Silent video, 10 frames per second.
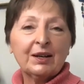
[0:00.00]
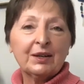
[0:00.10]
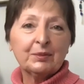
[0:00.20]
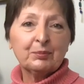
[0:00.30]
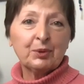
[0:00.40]

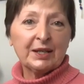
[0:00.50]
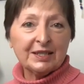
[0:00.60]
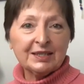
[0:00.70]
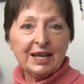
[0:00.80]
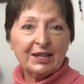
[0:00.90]
a
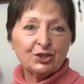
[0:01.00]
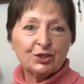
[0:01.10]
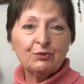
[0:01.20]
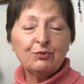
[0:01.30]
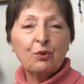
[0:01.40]

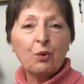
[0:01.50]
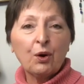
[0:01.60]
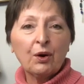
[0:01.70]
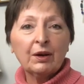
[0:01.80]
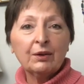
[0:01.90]
presentation
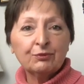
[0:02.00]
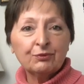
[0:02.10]
for a